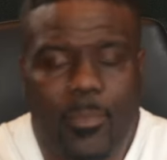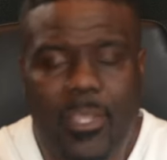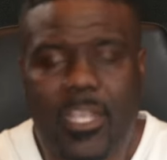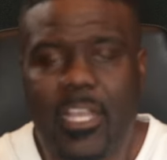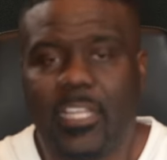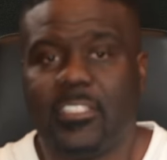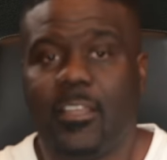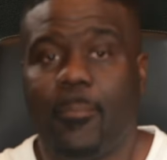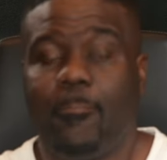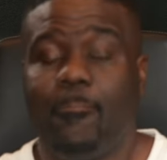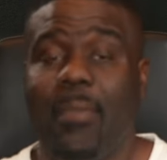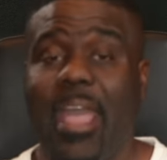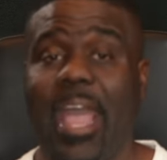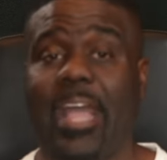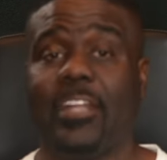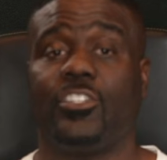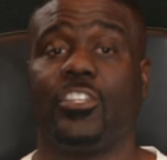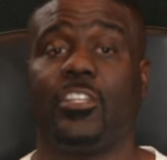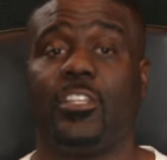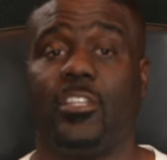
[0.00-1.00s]
Because
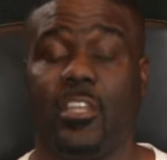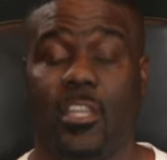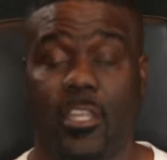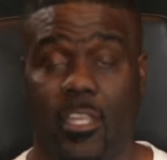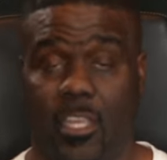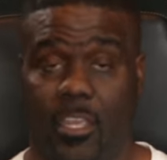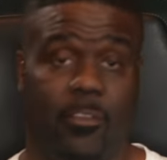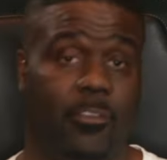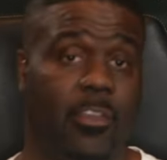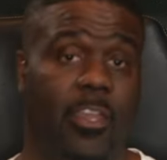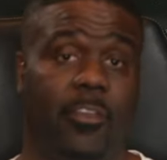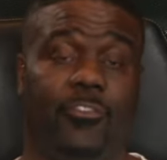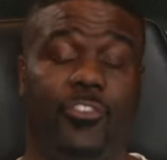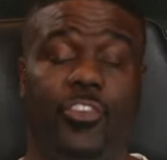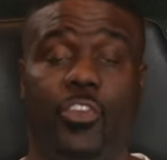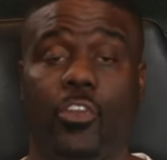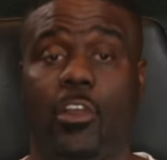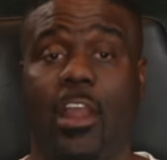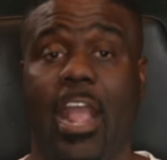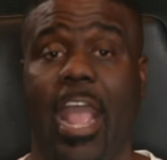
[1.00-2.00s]
imagine if
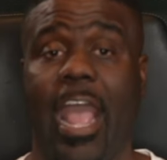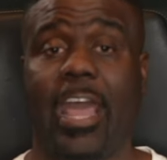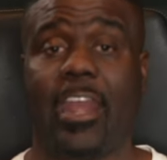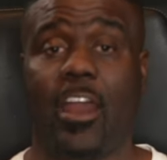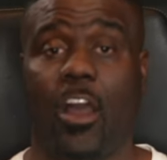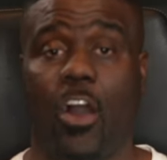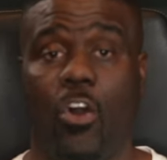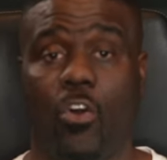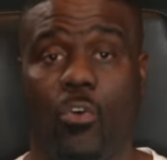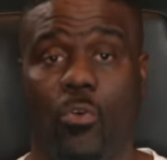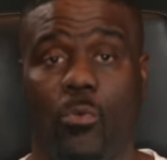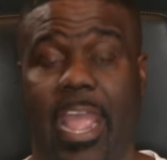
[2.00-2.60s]
you're at home